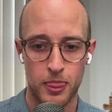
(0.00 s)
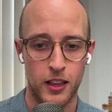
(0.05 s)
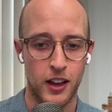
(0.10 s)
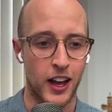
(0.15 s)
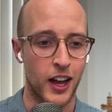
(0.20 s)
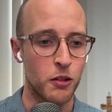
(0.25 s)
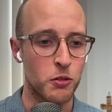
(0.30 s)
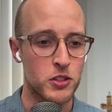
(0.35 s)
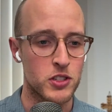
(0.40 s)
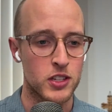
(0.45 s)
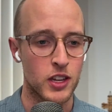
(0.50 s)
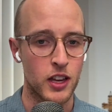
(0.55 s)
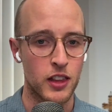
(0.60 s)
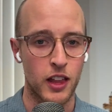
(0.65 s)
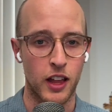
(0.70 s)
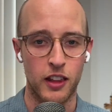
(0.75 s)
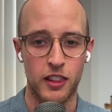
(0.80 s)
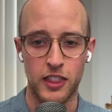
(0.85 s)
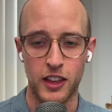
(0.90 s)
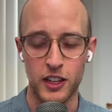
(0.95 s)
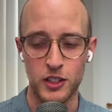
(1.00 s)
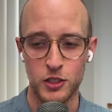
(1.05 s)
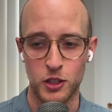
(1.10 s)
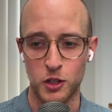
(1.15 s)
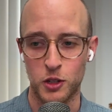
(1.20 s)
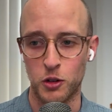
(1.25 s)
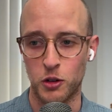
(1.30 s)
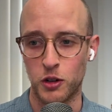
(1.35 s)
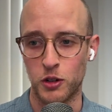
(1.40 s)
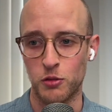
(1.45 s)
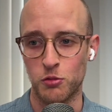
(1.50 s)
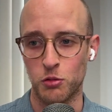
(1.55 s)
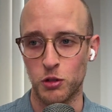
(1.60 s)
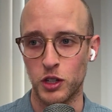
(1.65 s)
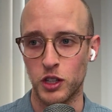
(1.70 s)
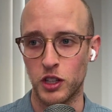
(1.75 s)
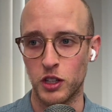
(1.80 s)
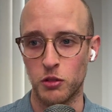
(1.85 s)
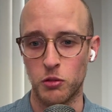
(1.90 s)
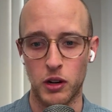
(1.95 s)
I would say that things are going
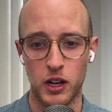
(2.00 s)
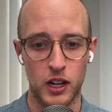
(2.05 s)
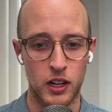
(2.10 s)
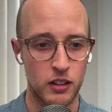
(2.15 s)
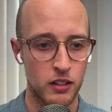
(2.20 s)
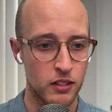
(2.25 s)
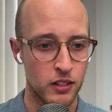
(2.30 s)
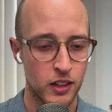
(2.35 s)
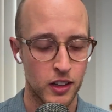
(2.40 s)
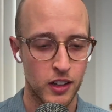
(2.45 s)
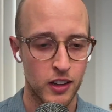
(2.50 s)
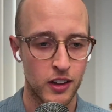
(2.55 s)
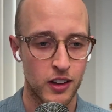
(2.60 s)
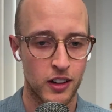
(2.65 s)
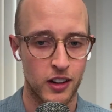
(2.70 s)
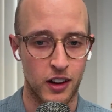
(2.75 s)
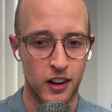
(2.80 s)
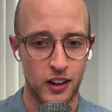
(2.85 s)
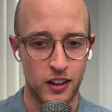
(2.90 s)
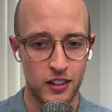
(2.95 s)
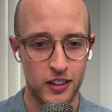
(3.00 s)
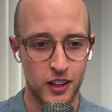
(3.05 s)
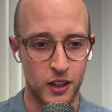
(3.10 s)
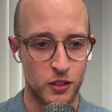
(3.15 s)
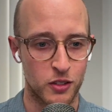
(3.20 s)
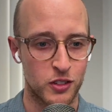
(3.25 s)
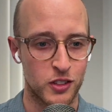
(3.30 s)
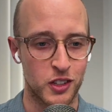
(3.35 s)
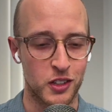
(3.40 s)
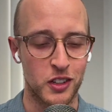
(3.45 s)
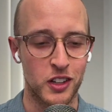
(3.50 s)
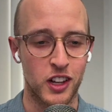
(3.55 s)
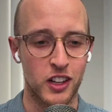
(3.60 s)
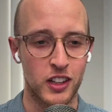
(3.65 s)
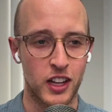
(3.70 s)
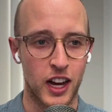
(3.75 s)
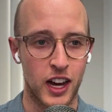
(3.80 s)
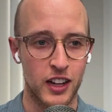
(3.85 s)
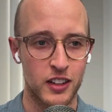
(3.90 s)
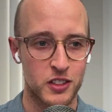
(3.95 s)
really well. It's still
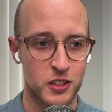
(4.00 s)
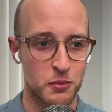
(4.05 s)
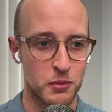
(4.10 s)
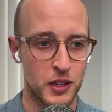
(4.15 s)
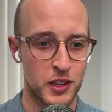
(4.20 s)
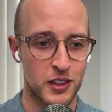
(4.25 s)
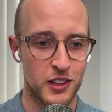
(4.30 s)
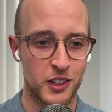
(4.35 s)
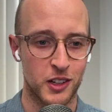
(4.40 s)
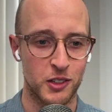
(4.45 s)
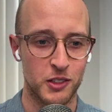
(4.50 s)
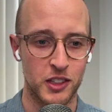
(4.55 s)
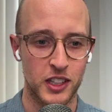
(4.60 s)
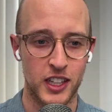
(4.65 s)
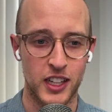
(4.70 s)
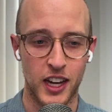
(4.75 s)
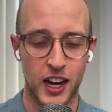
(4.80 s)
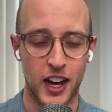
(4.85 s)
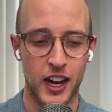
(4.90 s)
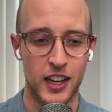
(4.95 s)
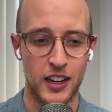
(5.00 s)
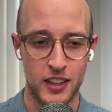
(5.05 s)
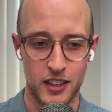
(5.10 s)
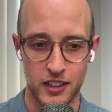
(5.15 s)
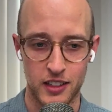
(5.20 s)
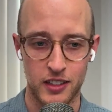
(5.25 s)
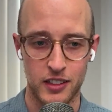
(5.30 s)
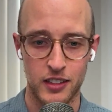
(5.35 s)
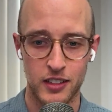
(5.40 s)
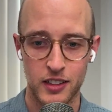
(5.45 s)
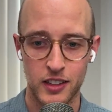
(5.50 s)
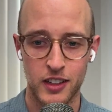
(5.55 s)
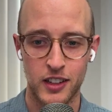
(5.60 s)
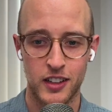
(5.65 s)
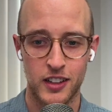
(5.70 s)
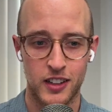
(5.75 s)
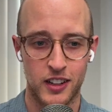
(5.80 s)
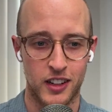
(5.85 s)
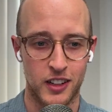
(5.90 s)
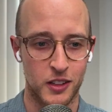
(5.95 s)
a lot to be the only guy here,
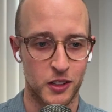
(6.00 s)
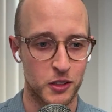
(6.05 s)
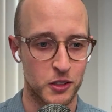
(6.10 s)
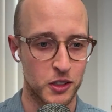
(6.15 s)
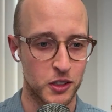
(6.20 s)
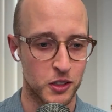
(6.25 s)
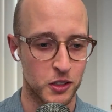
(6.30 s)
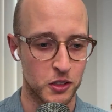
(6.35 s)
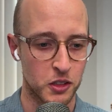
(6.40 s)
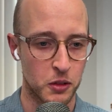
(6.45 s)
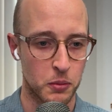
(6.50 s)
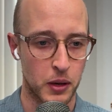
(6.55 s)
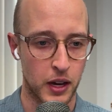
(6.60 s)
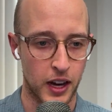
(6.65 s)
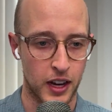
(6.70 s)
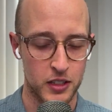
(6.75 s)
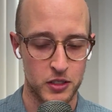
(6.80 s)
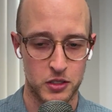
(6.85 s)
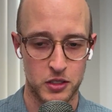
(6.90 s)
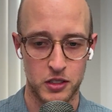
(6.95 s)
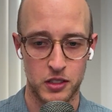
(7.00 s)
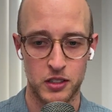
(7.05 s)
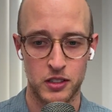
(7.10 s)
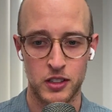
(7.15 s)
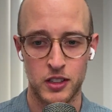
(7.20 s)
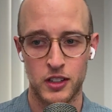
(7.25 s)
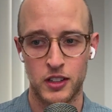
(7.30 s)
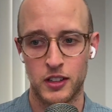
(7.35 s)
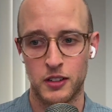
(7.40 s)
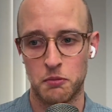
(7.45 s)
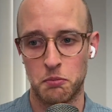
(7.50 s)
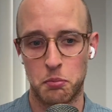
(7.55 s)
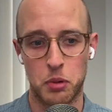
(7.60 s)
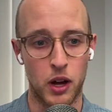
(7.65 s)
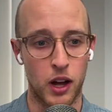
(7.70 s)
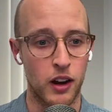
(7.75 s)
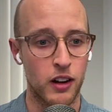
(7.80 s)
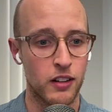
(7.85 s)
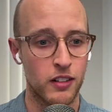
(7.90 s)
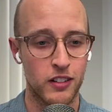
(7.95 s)
the only pastor.
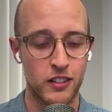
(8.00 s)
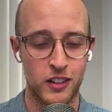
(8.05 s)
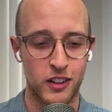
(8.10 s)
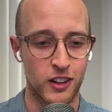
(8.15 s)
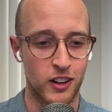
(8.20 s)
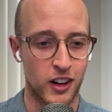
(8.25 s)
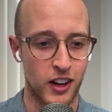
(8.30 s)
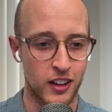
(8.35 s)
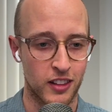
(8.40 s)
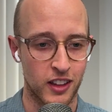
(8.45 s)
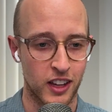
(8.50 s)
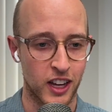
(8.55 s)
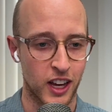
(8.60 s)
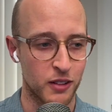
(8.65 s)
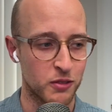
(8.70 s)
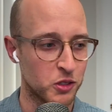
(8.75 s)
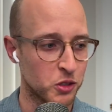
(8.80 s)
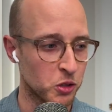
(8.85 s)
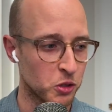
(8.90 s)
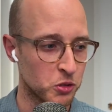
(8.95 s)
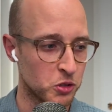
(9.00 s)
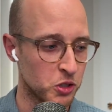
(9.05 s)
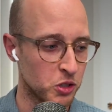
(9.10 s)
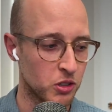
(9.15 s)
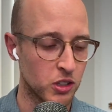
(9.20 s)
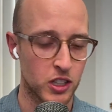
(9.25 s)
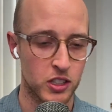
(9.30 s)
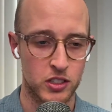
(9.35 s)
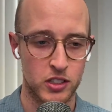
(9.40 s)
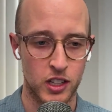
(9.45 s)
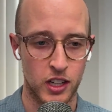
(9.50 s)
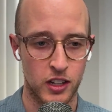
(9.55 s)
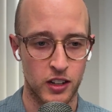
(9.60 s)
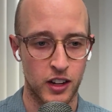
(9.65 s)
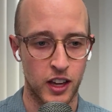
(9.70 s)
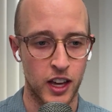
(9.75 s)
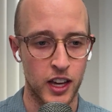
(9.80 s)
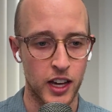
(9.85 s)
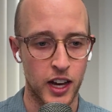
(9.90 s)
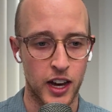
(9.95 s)
But, I think I've told you this,
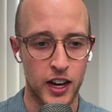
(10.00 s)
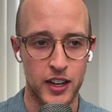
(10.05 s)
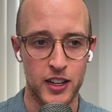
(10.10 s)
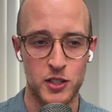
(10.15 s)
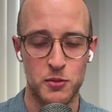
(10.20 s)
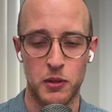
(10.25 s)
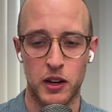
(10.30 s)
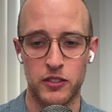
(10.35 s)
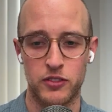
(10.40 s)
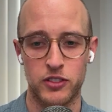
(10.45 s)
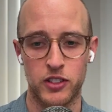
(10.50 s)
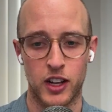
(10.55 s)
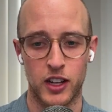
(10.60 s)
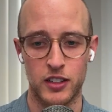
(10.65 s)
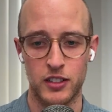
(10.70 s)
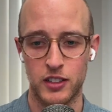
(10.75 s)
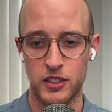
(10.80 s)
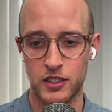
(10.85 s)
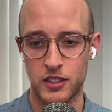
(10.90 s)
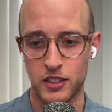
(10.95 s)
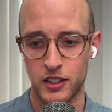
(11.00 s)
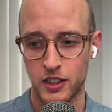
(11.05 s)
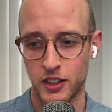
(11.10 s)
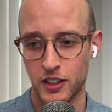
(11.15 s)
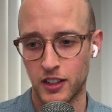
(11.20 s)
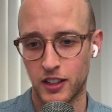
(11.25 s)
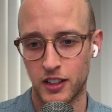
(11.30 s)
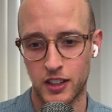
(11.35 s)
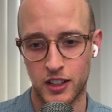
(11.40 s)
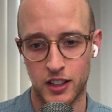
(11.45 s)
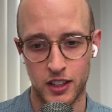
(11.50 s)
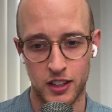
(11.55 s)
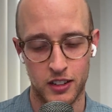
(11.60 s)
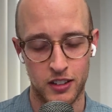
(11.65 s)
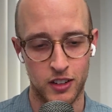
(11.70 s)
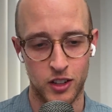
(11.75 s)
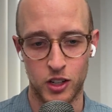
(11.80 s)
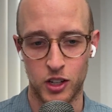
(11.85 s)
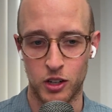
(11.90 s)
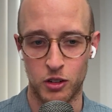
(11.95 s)
that AI is my friend.
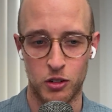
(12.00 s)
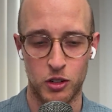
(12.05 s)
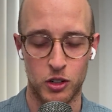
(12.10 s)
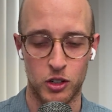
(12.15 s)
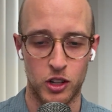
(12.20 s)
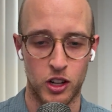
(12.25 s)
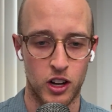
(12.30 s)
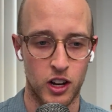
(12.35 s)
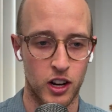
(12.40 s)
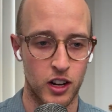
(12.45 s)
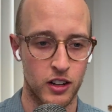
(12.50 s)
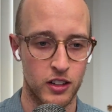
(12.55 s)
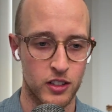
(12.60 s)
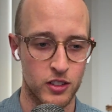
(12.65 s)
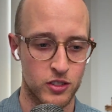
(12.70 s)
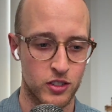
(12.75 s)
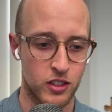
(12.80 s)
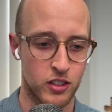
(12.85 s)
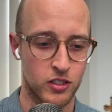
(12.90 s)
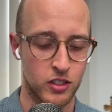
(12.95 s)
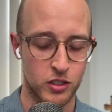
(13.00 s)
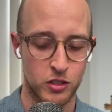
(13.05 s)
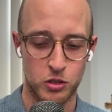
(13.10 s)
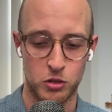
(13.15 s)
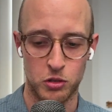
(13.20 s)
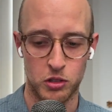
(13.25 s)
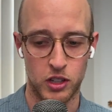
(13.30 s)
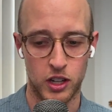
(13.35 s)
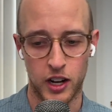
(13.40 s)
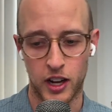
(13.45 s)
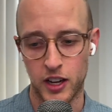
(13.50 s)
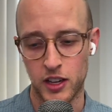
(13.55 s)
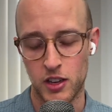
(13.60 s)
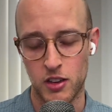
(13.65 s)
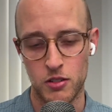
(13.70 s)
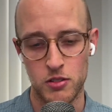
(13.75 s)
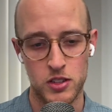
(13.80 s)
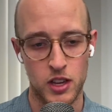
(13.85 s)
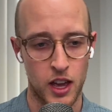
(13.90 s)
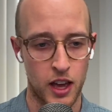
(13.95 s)
And, Claude is a tool that I
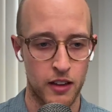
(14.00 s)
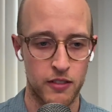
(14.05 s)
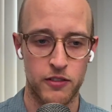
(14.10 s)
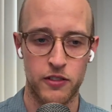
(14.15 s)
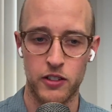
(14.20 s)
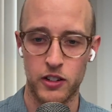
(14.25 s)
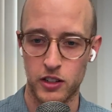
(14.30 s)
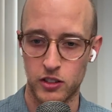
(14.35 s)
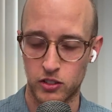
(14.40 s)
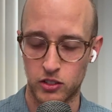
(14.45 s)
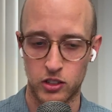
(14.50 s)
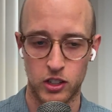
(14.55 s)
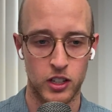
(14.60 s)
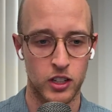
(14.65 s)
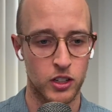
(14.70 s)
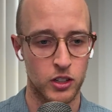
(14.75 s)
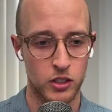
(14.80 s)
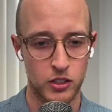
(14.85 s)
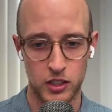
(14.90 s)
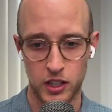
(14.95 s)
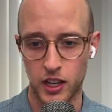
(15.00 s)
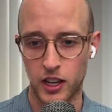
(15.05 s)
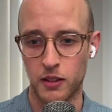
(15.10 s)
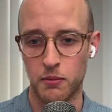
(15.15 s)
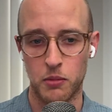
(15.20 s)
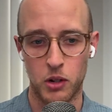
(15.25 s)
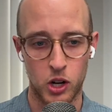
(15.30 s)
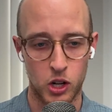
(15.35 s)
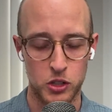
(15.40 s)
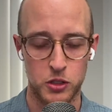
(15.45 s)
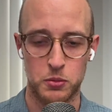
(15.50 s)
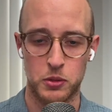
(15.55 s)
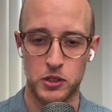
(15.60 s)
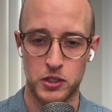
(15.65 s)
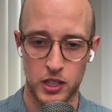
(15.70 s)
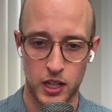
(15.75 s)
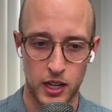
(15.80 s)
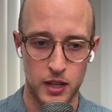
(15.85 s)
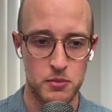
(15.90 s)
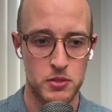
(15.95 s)
use every single day, multiple
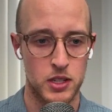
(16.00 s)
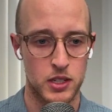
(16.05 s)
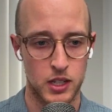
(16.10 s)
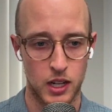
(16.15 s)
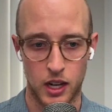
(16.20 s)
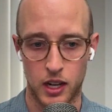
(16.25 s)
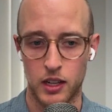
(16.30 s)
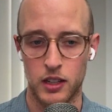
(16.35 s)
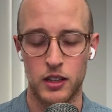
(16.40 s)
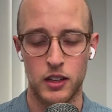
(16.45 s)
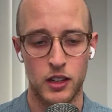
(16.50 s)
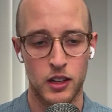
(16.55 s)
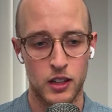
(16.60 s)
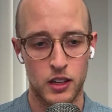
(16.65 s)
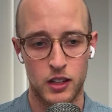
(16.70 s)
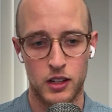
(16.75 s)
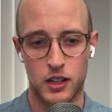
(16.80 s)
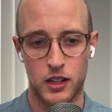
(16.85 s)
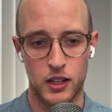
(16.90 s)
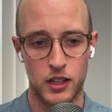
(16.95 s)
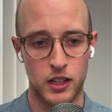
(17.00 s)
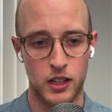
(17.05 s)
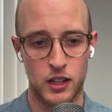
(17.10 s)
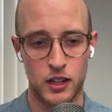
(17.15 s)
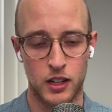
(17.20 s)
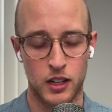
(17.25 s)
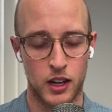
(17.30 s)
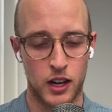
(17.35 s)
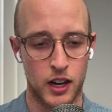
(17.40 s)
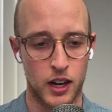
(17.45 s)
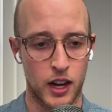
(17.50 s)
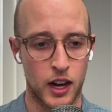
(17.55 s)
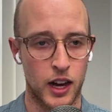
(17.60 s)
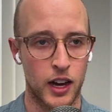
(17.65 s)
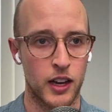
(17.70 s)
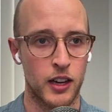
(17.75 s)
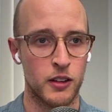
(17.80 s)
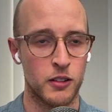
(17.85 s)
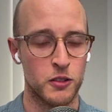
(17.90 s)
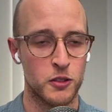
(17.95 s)
times a day. And
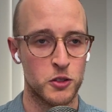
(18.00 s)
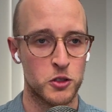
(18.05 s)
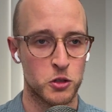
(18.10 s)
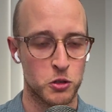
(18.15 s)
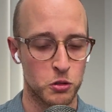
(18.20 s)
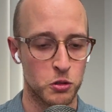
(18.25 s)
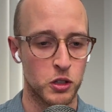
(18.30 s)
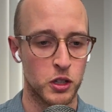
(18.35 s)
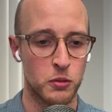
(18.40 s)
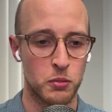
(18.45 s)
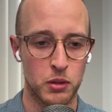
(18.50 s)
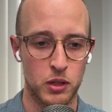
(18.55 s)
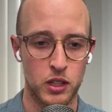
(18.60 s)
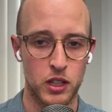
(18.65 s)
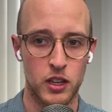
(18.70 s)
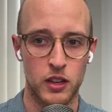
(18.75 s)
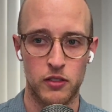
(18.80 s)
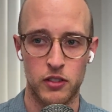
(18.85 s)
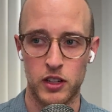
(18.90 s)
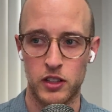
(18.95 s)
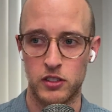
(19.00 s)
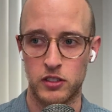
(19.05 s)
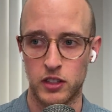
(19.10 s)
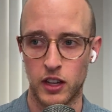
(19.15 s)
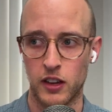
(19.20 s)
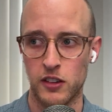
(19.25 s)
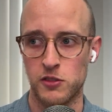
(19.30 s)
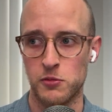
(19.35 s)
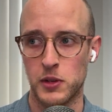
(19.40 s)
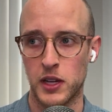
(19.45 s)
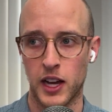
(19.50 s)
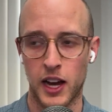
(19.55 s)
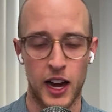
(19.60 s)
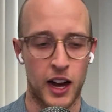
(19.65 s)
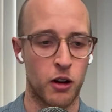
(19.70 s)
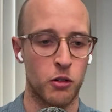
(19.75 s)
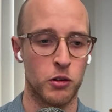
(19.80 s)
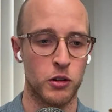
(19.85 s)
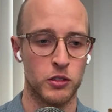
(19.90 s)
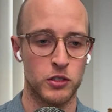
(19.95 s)
I truly believe it saves me
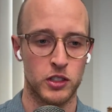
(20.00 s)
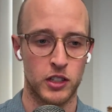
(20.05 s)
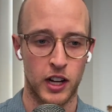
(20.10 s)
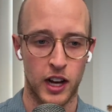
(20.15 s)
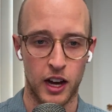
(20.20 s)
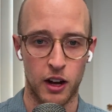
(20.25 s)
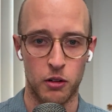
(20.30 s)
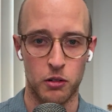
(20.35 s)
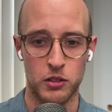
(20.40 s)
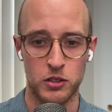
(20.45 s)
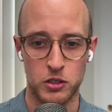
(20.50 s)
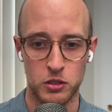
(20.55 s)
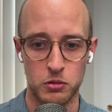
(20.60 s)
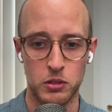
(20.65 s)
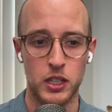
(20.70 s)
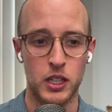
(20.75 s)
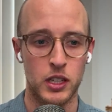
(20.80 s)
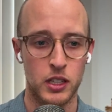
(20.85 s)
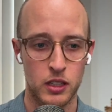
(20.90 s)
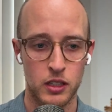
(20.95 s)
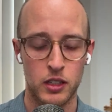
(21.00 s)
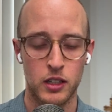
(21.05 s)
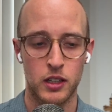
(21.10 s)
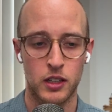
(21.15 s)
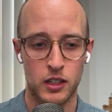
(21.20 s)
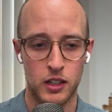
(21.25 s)
hours and hours a week.